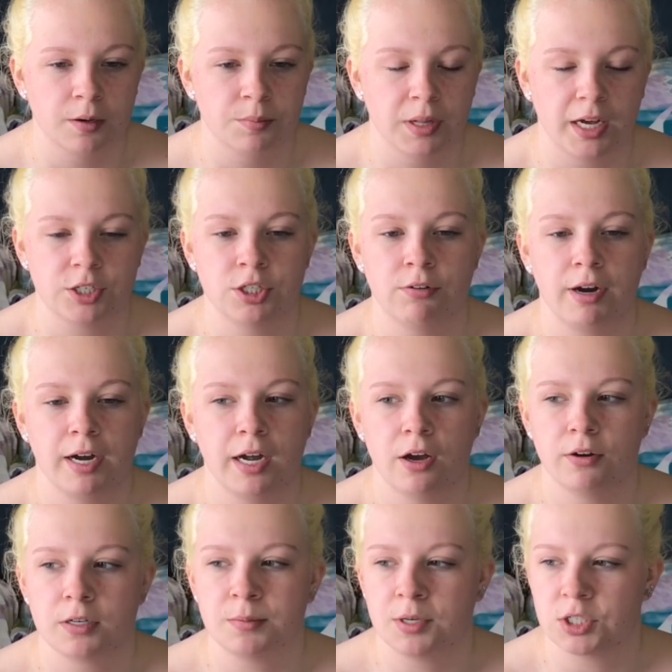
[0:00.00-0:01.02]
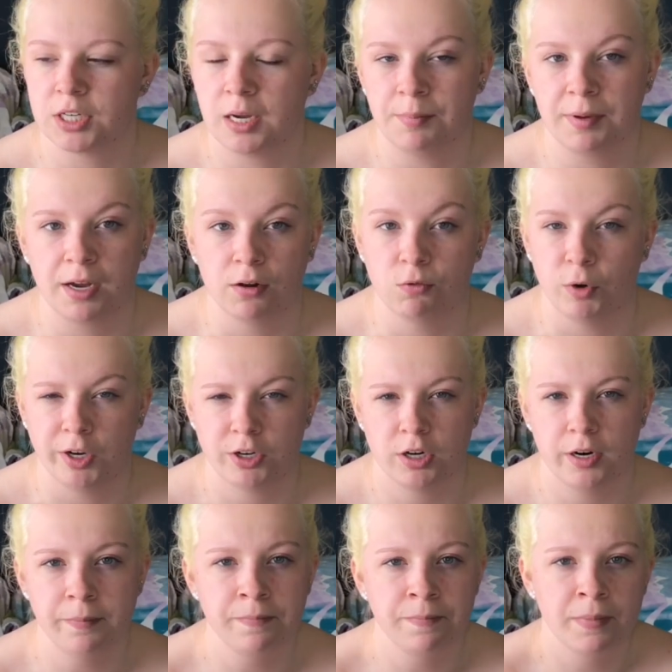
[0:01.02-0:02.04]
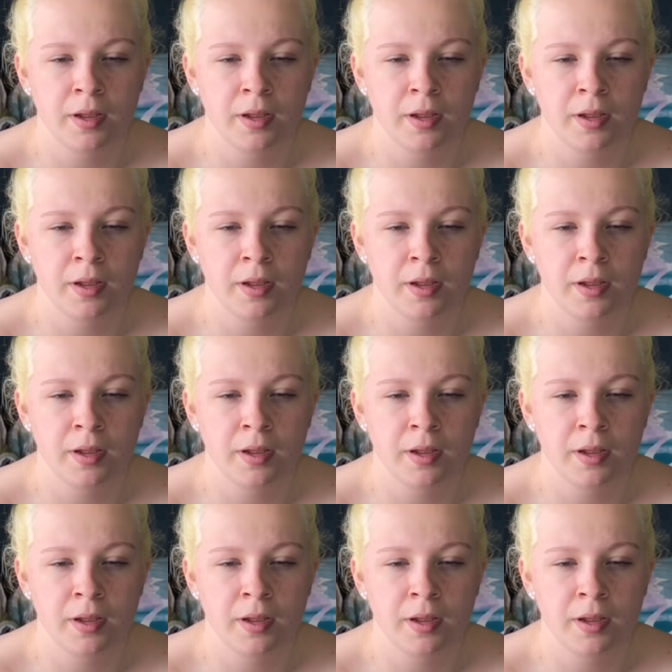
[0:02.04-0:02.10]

complexion right now, especially coming out of winter.